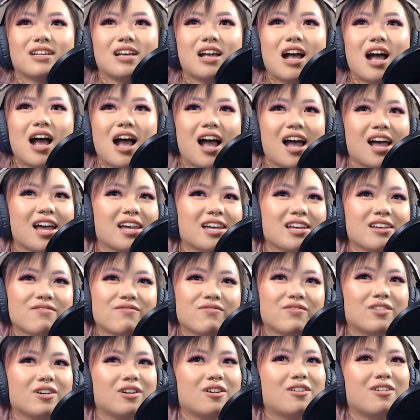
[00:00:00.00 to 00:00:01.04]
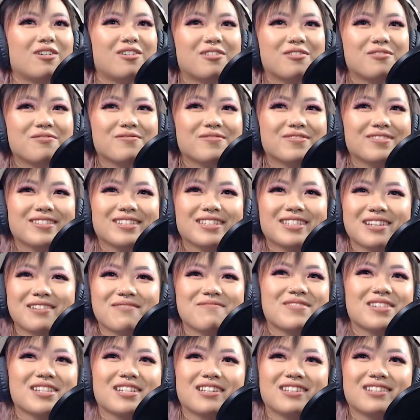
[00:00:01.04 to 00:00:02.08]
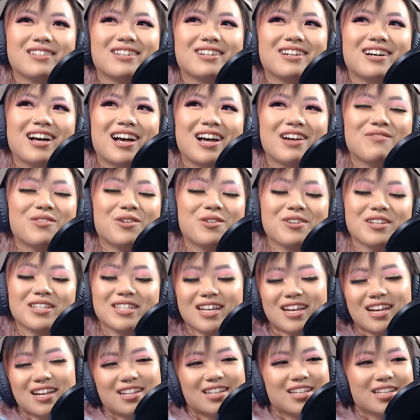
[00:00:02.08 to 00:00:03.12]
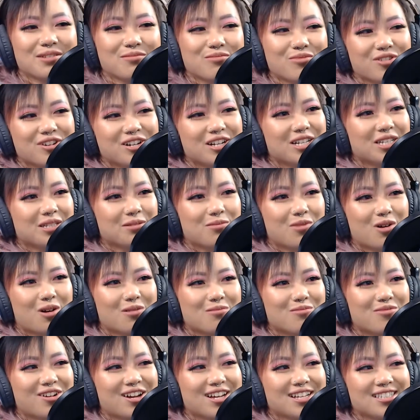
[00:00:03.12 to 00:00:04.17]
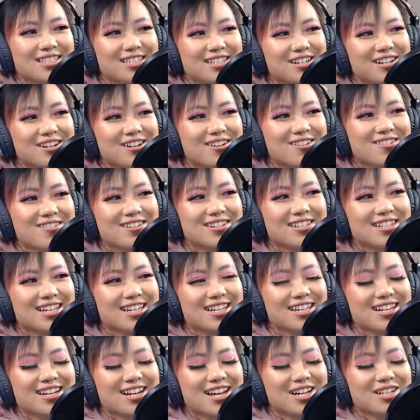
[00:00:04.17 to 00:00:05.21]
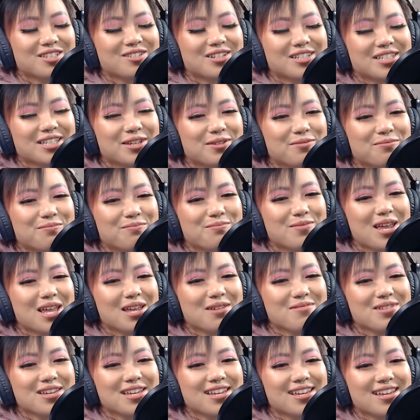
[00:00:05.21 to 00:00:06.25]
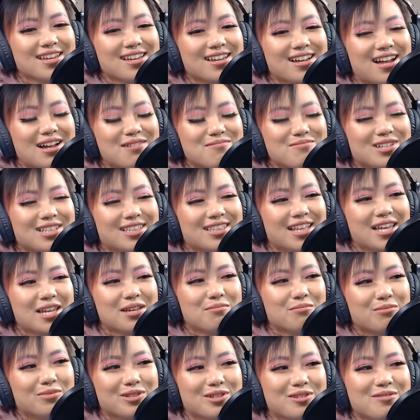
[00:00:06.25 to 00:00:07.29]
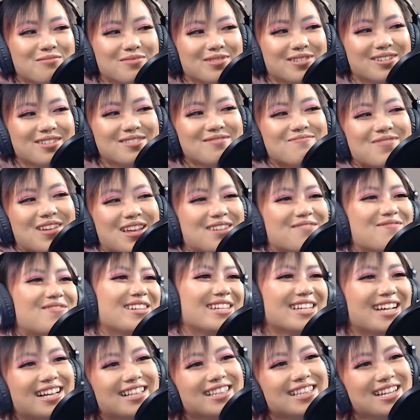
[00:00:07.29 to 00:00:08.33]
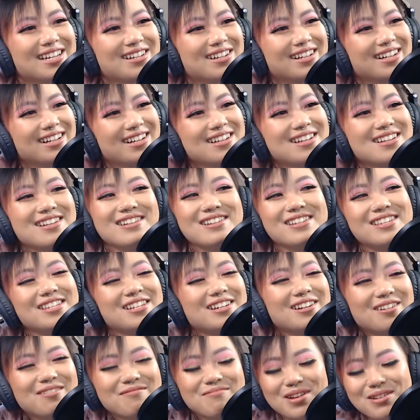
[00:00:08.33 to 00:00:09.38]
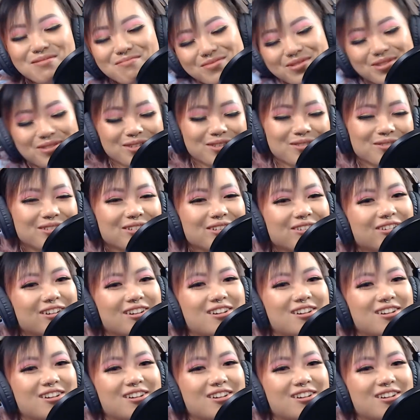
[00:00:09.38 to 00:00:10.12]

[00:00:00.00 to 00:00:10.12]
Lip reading: I've always had like pretty small breasts, and like in high school, I was like, maybe I'm a late bloomer. Maybe I'll like, my boobs will grow.